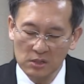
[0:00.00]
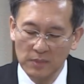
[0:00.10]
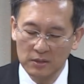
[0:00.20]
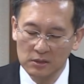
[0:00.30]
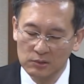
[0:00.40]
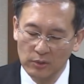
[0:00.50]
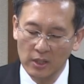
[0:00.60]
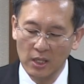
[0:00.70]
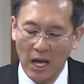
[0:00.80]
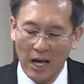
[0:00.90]
You shall
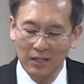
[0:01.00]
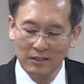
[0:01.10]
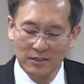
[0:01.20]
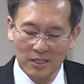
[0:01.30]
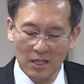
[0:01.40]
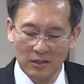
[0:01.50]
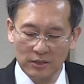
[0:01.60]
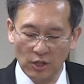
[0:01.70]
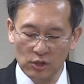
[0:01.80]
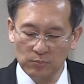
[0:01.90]
make them with
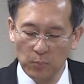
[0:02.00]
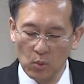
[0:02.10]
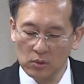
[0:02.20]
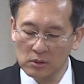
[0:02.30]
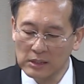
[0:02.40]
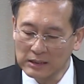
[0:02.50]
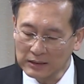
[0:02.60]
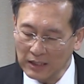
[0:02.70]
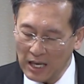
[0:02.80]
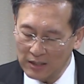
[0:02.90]
cherubim,
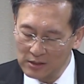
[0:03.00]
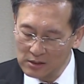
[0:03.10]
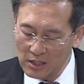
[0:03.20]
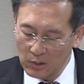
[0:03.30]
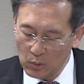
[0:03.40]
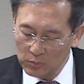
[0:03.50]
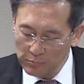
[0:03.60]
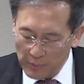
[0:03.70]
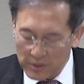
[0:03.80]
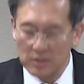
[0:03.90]
the work of a
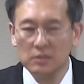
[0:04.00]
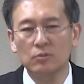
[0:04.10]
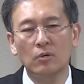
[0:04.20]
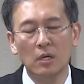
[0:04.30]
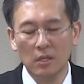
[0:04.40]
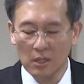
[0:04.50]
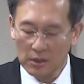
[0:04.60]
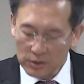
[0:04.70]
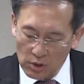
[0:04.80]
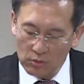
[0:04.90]

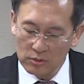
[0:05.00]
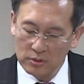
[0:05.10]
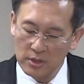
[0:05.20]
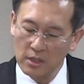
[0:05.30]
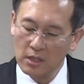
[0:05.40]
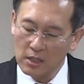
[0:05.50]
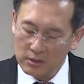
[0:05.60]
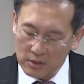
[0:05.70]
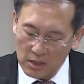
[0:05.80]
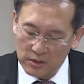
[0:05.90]
skillful workman.
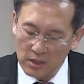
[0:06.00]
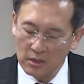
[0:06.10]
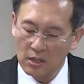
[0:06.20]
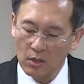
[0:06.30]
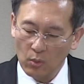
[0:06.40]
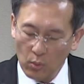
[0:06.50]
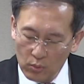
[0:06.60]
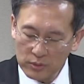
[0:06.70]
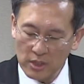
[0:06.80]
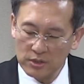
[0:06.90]

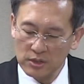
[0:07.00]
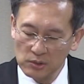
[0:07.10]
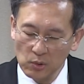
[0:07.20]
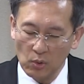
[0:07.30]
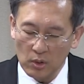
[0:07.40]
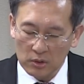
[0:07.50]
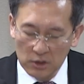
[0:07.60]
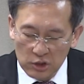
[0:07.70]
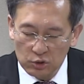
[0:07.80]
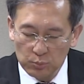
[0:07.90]
So these
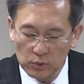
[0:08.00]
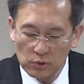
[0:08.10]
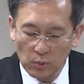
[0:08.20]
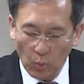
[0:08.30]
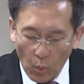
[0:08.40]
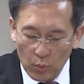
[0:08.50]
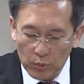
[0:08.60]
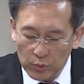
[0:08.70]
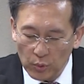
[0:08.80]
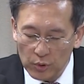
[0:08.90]
materials were given
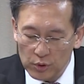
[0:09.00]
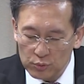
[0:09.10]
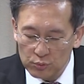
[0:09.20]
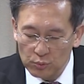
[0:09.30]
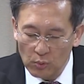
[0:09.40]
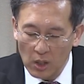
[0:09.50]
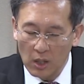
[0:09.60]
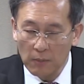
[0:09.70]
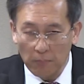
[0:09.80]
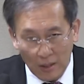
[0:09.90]
to them
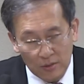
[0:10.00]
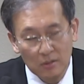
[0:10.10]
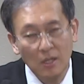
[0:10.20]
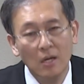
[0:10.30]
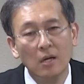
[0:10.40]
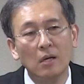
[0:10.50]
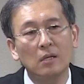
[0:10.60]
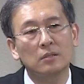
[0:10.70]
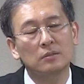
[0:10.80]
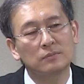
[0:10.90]
to construct
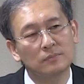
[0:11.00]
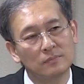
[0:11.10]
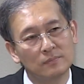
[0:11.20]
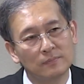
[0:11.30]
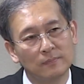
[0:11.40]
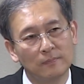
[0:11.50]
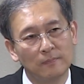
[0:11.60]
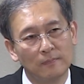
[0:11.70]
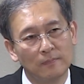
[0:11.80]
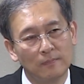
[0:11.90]
the tabernacle.